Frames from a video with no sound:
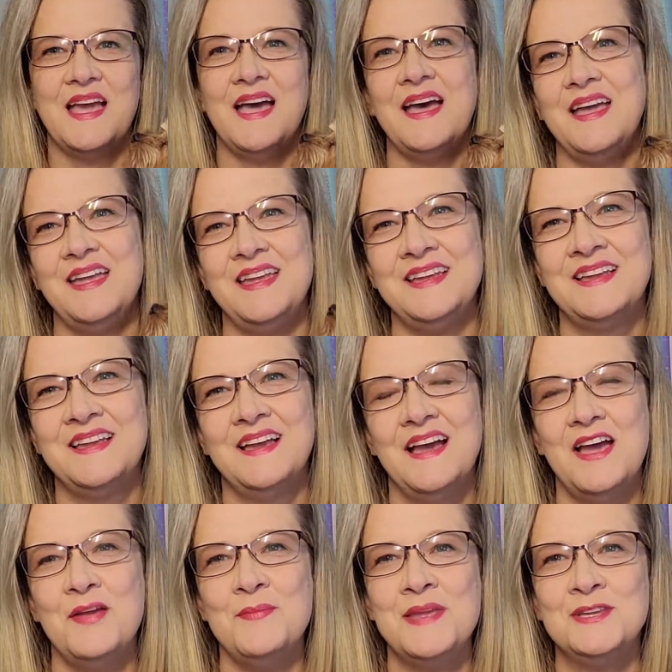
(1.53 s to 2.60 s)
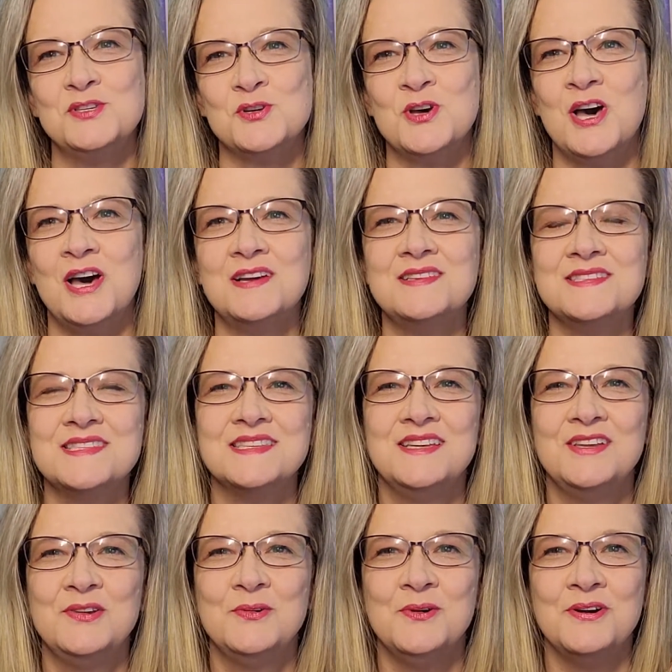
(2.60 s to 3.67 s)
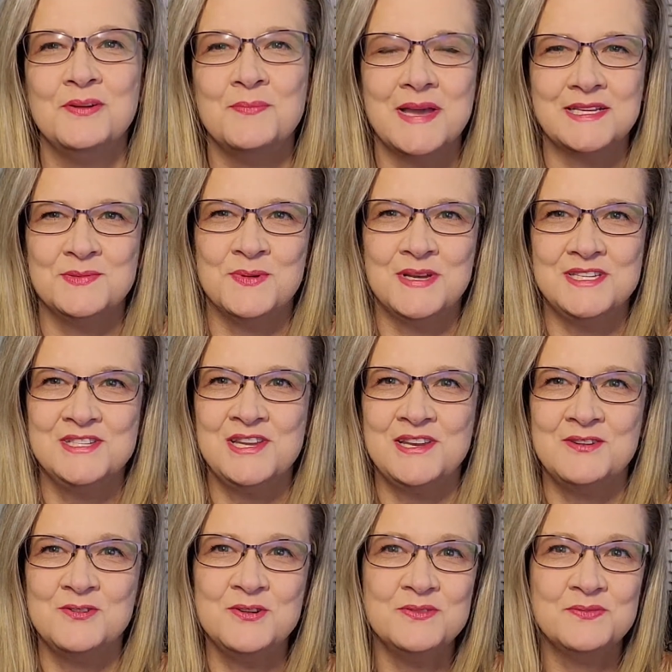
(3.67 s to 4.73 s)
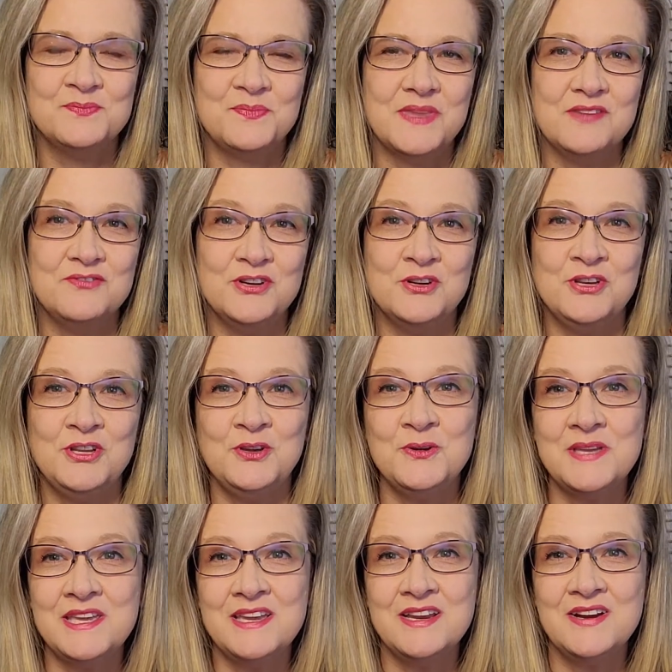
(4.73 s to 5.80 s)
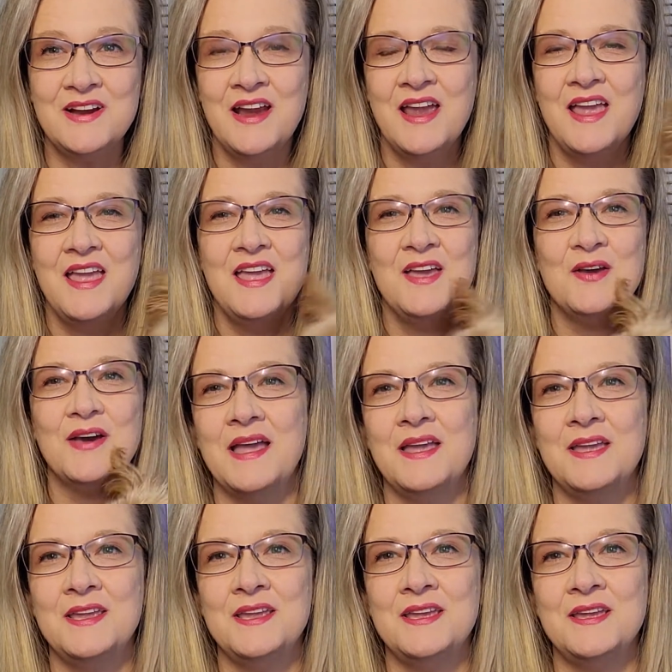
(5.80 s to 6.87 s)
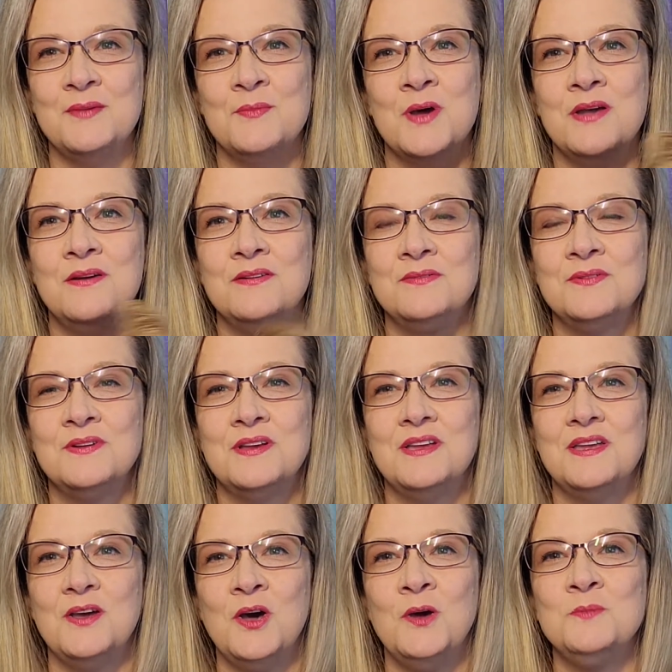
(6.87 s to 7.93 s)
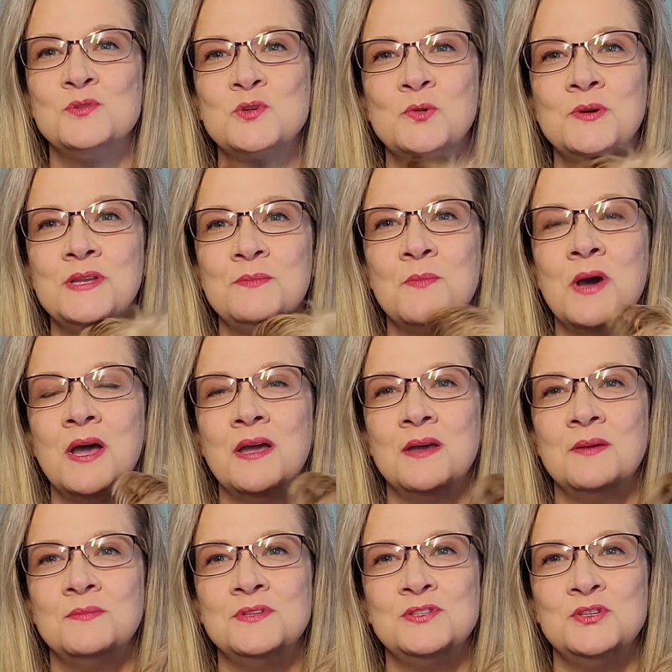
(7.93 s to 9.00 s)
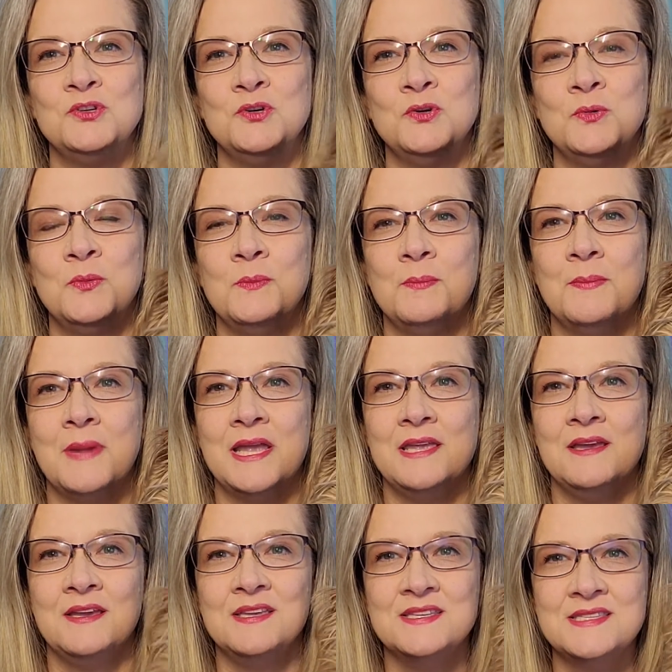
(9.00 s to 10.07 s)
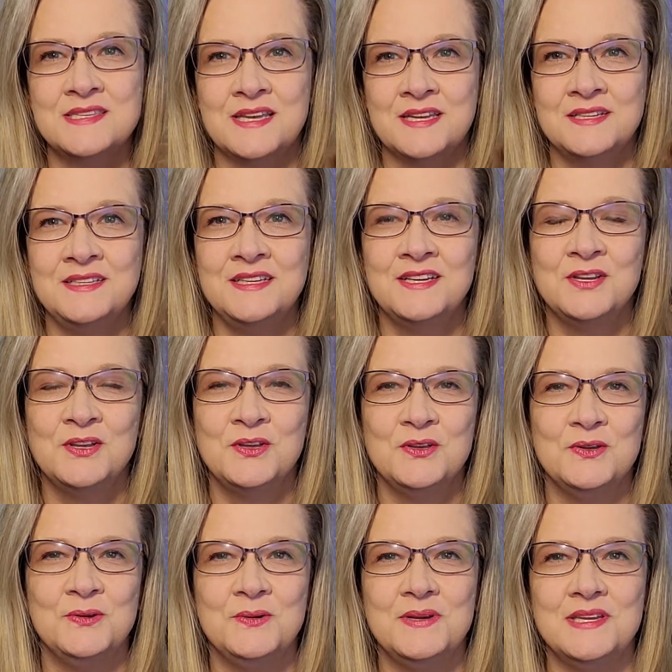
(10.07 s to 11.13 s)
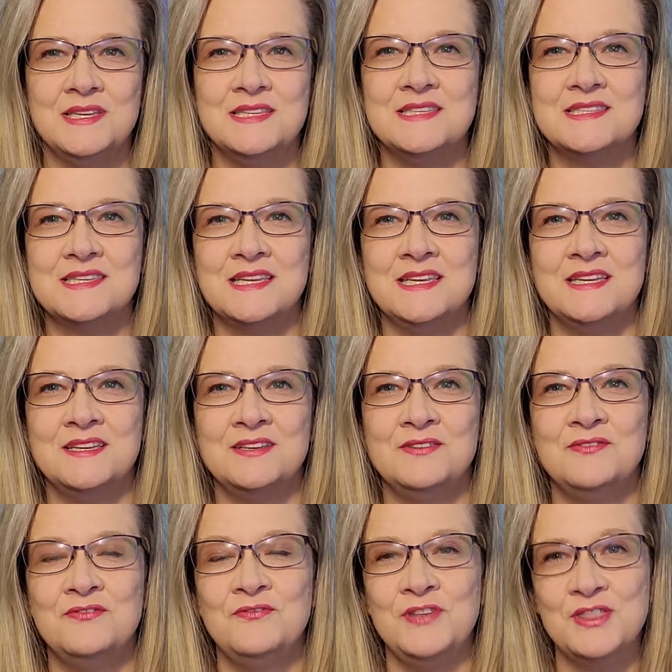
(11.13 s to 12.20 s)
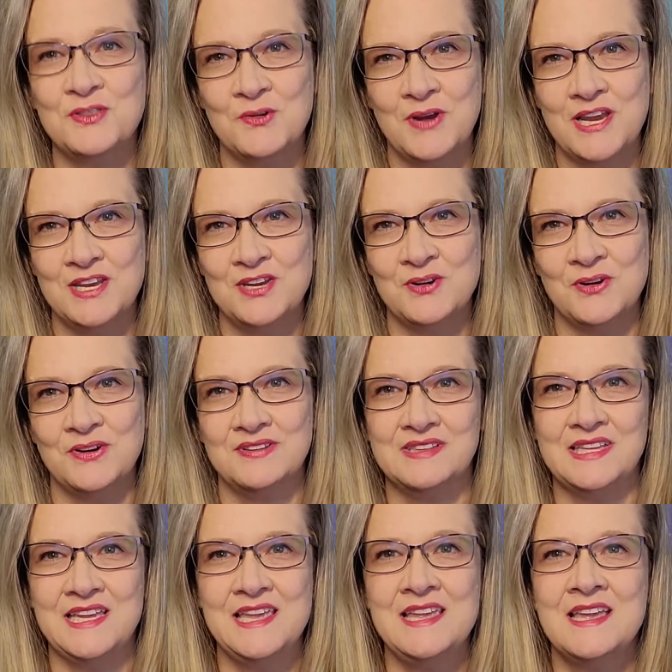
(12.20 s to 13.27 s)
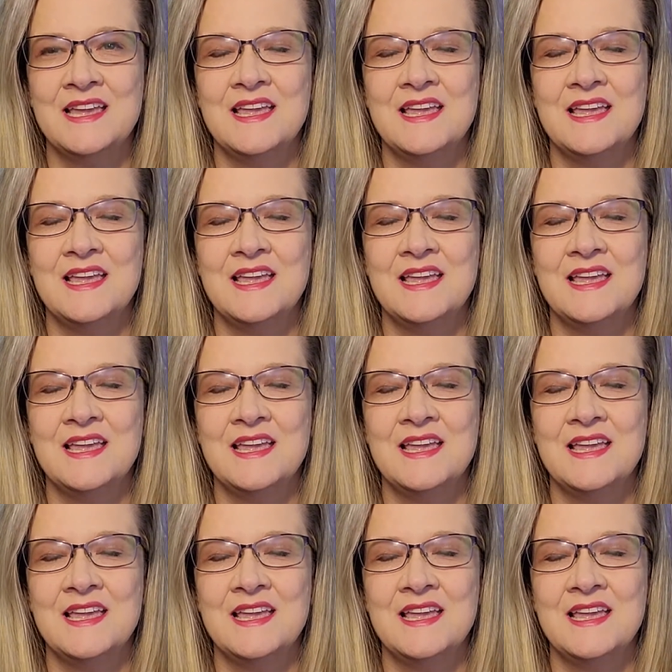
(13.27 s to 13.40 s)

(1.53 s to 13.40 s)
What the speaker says: Hi, I'm Angel Hawks. Welcome back to my channel. If you're new here, I am a homeschooling mom to my youngest son, who is in 5th grade currently